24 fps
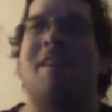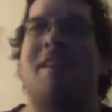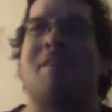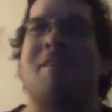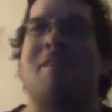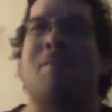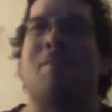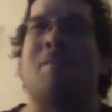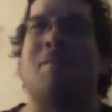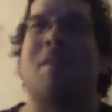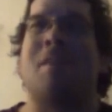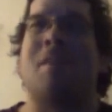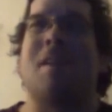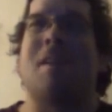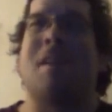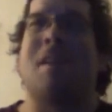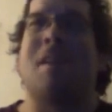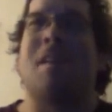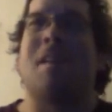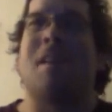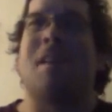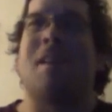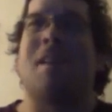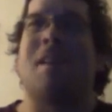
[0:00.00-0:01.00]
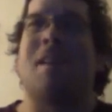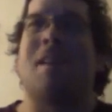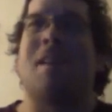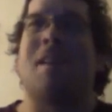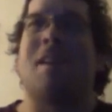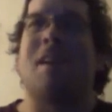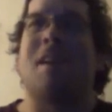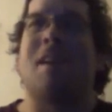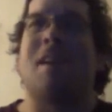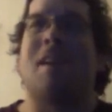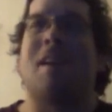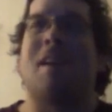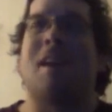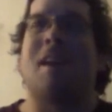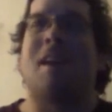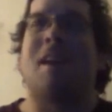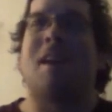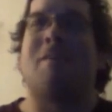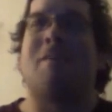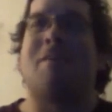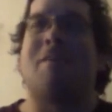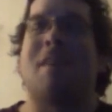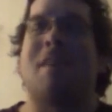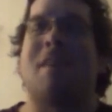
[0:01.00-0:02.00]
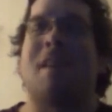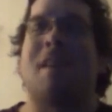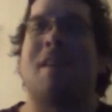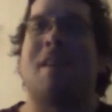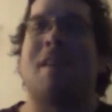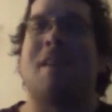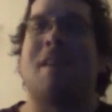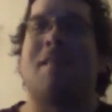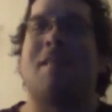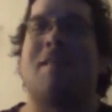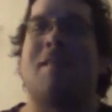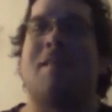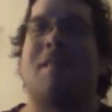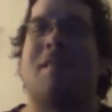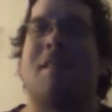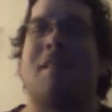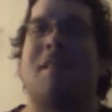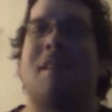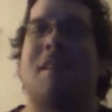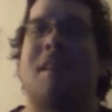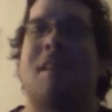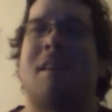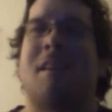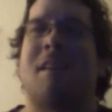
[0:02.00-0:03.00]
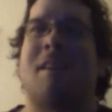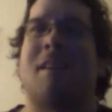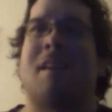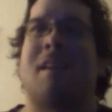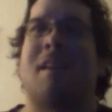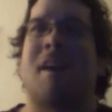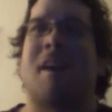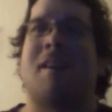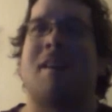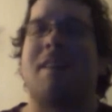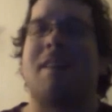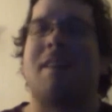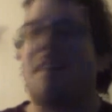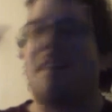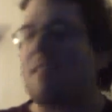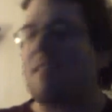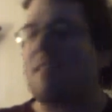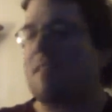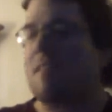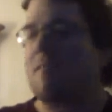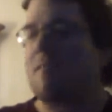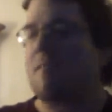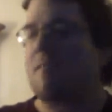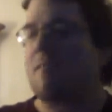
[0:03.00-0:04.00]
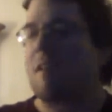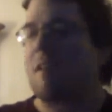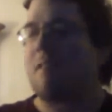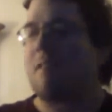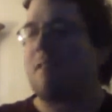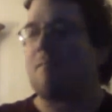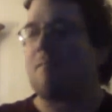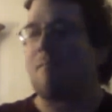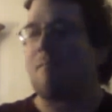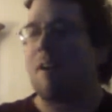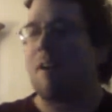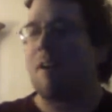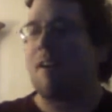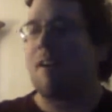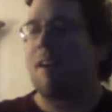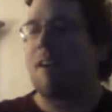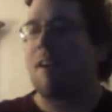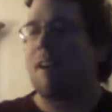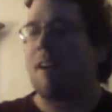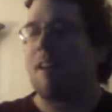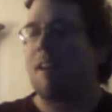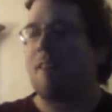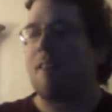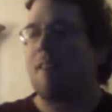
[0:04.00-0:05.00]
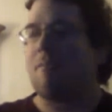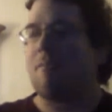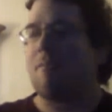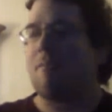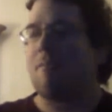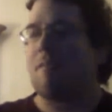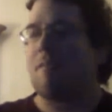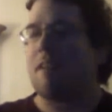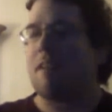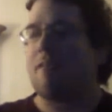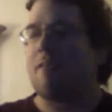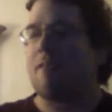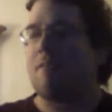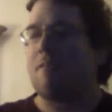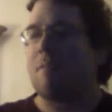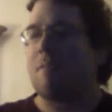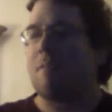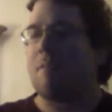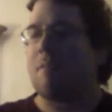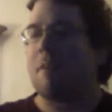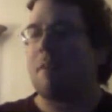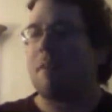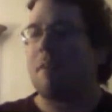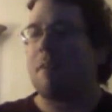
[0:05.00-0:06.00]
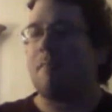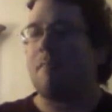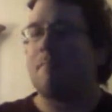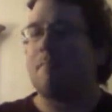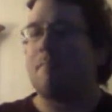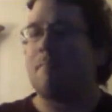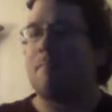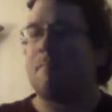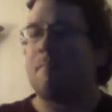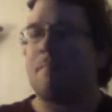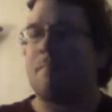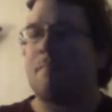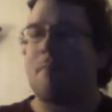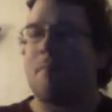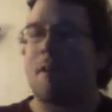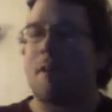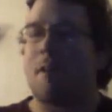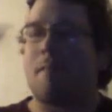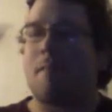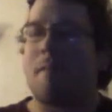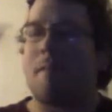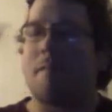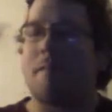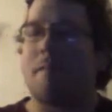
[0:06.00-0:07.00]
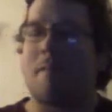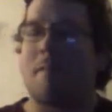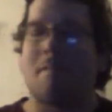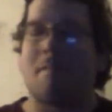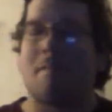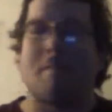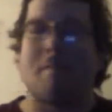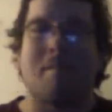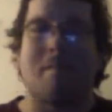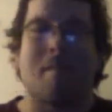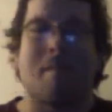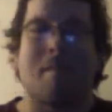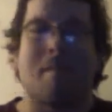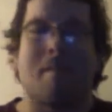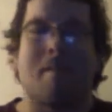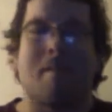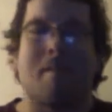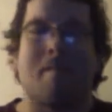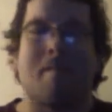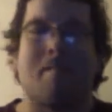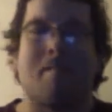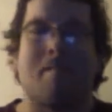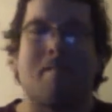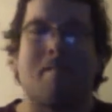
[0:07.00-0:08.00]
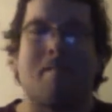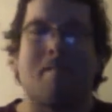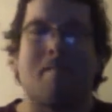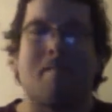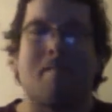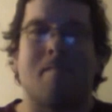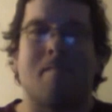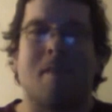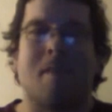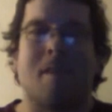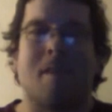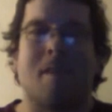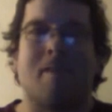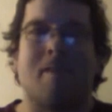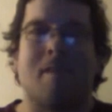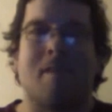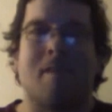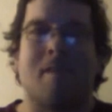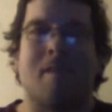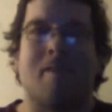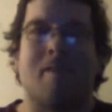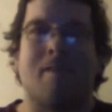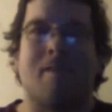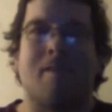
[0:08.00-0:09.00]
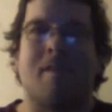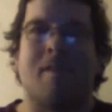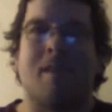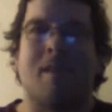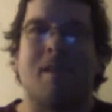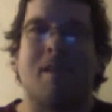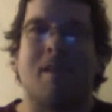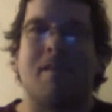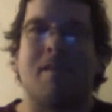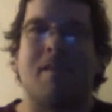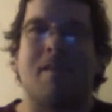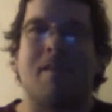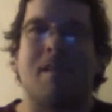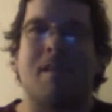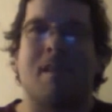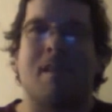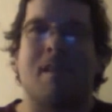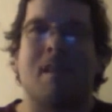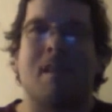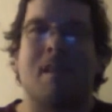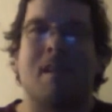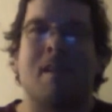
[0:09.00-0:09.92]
a movie that, like, I'll say this. I said this as I was walking out of the movie. I told my mom as I was talked to her after I saw it. It's like.